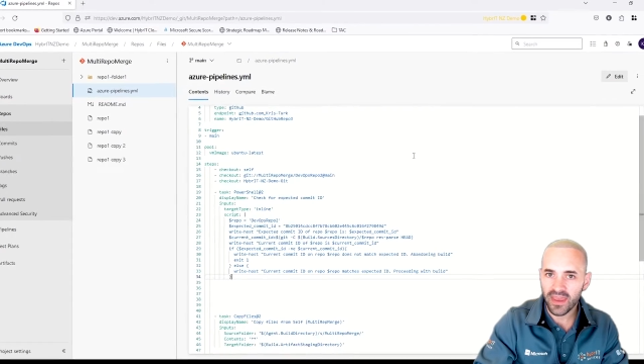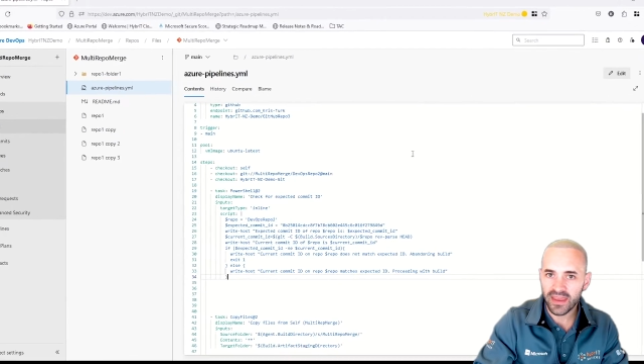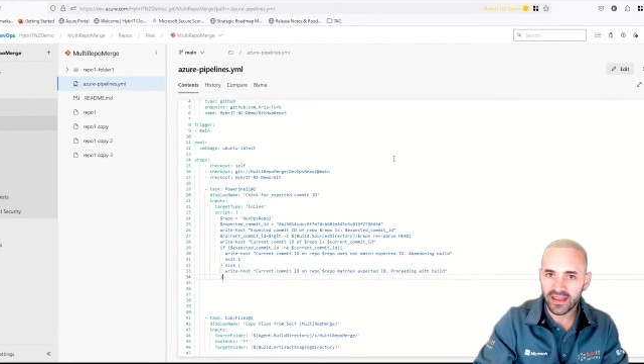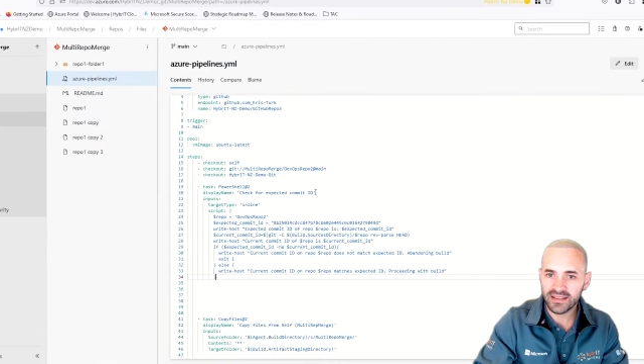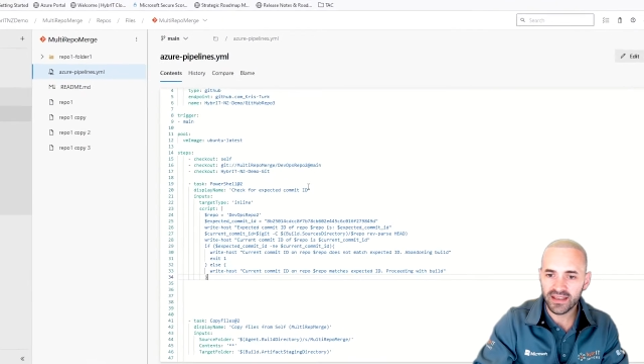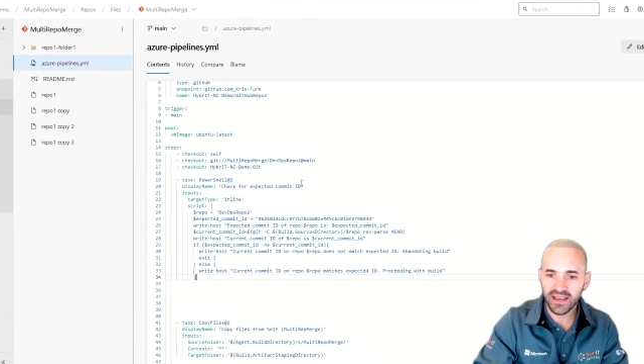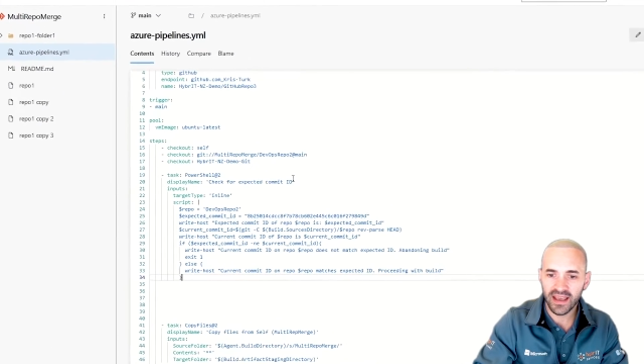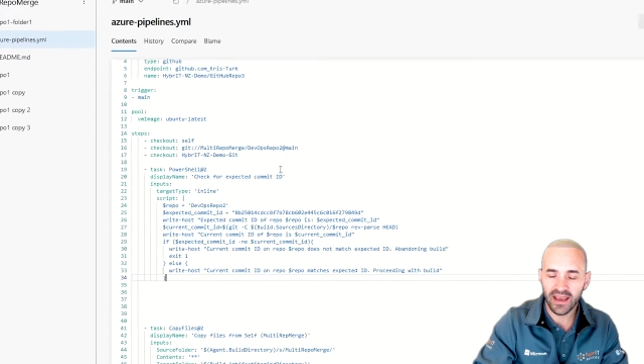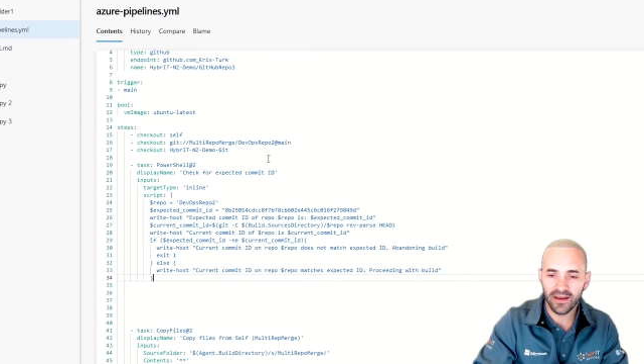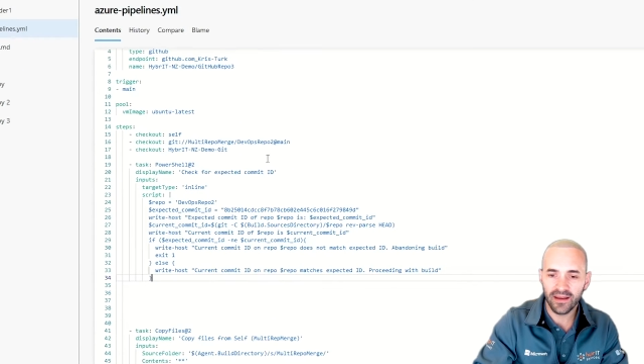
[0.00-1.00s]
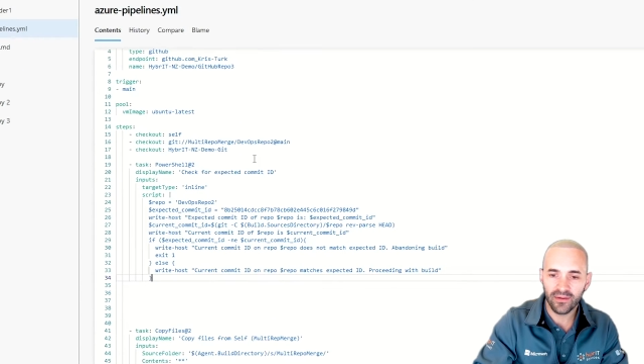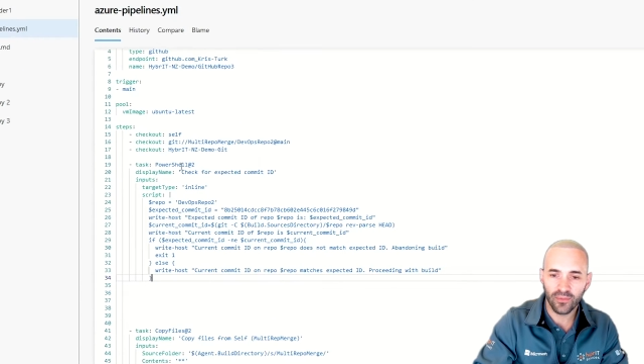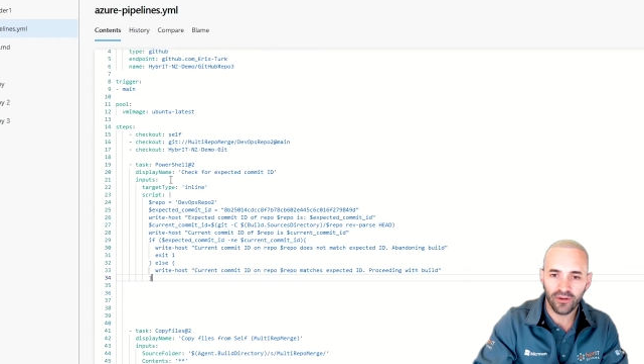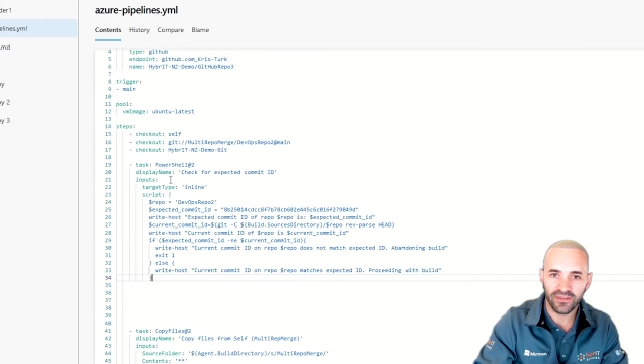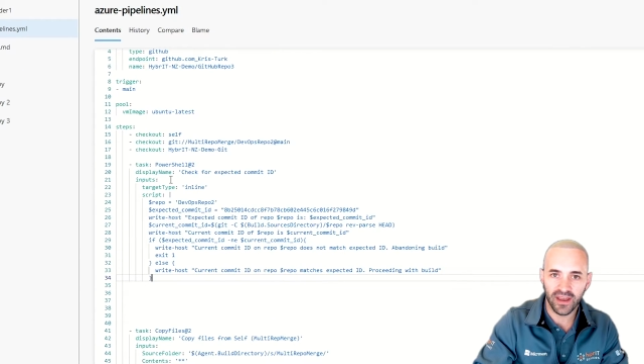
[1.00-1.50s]
You can see here,
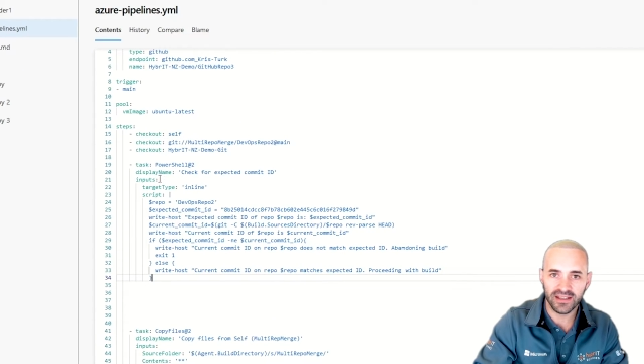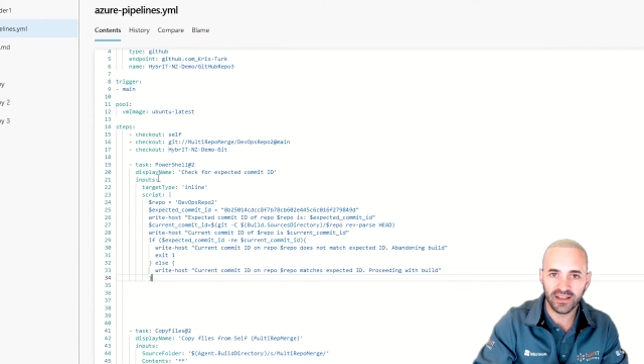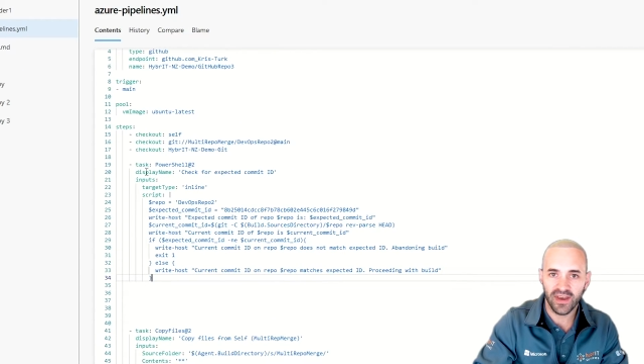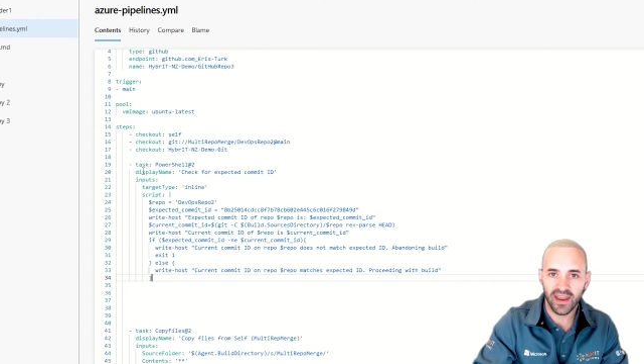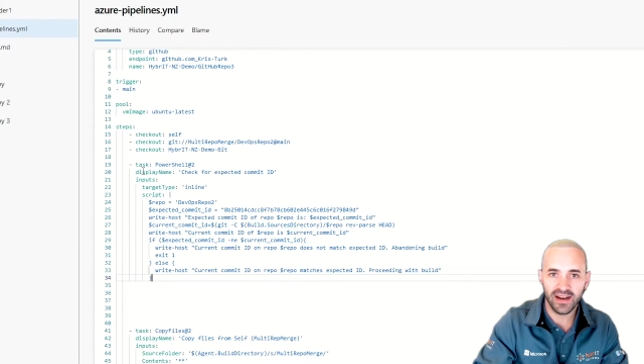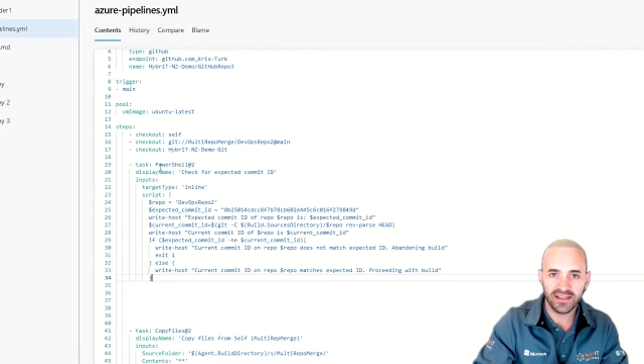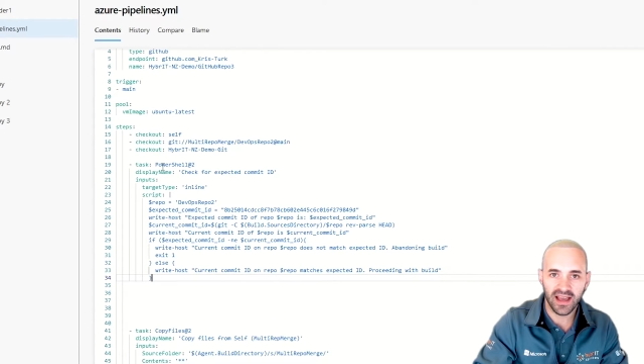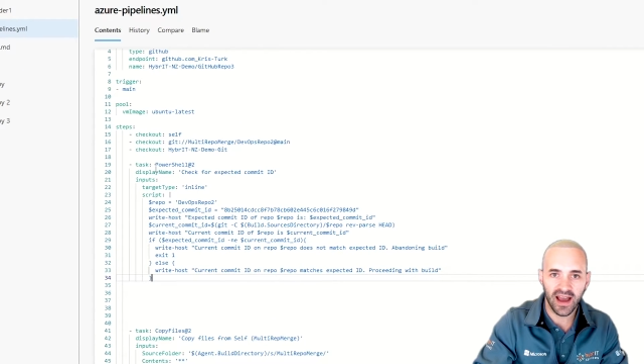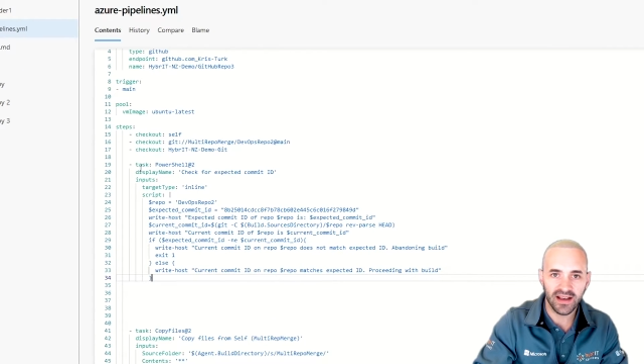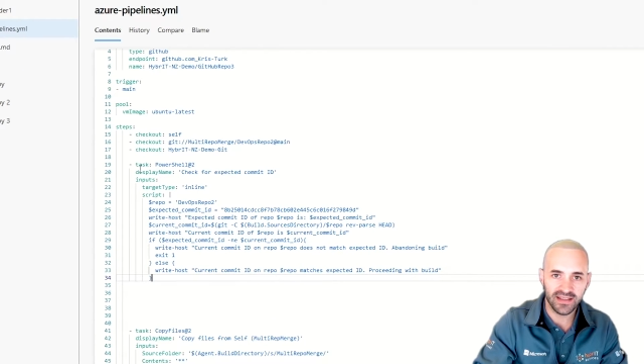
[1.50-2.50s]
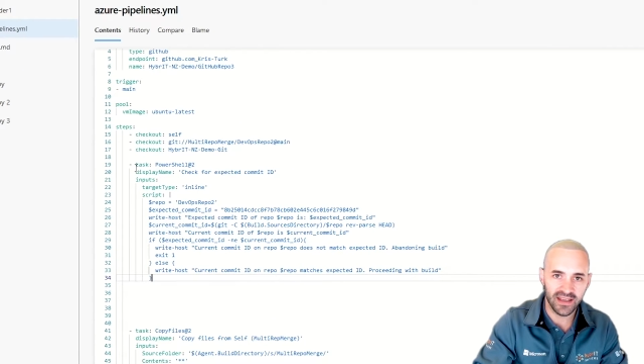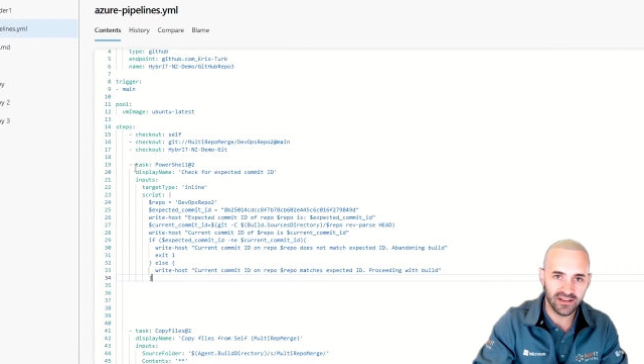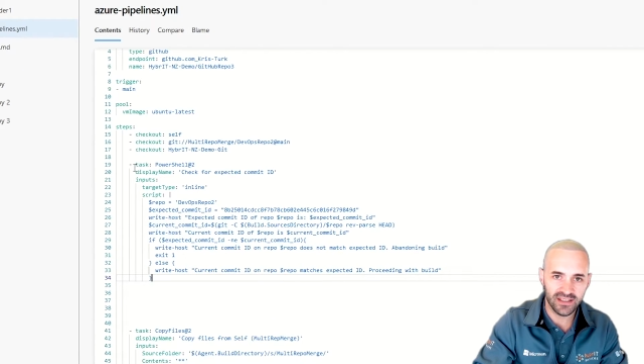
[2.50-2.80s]
what I've done is I've added a task here.